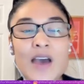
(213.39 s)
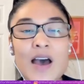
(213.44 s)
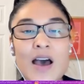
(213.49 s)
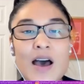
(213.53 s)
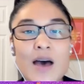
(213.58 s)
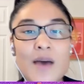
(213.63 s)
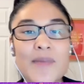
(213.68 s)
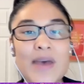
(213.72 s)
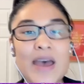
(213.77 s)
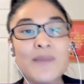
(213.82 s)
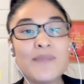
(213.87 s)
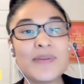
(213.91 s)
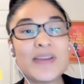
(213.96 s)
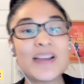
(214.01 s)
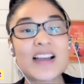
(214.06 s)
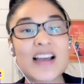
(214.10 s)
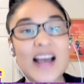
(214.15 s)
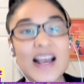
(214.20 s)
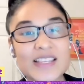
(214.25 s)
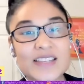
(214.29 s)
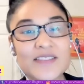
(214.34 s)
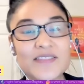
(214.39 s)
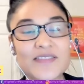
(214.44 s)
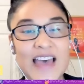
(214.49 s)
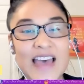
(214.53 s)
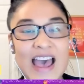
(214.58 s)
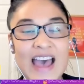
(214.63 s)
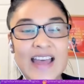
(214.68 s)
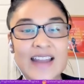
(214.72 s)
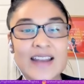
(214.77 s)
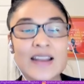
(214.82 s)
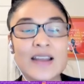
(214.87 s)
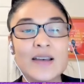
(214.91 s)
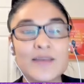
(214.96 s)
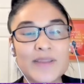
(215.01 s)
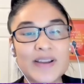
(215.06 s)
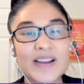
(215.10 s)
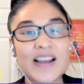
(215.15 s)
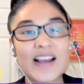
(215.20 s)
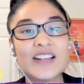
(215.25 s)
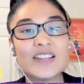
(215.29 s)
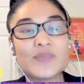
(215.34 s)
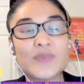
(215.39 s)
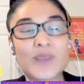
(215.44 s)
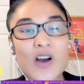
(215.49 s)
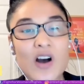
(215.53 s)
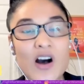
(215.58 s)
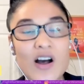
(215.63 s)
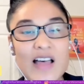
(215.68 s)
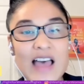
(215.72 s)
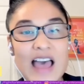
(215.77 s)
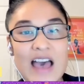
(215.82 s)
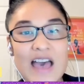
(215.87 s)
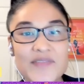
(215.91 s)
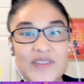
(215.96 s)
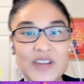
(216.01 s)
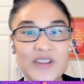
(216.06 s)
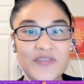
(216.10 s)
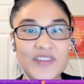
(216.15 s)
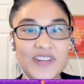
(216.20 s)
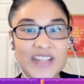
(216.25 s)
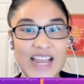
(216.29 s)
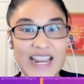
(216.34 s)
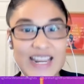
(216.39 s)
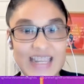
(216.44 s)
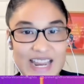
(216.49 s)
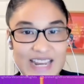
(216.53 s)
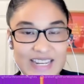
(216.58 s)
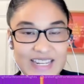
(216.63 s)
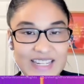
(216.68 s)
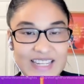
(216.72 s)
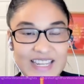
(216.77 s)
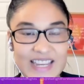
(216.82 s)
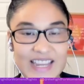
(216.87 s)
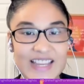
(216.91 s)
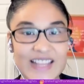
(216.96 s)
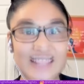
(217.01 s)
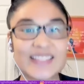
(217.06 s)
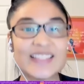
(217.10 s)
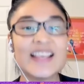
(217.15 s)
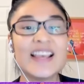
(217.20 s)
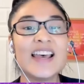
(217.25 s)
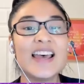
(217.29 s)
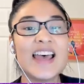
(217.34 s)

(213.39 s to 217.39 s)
Um, and because of that, because we all have different identities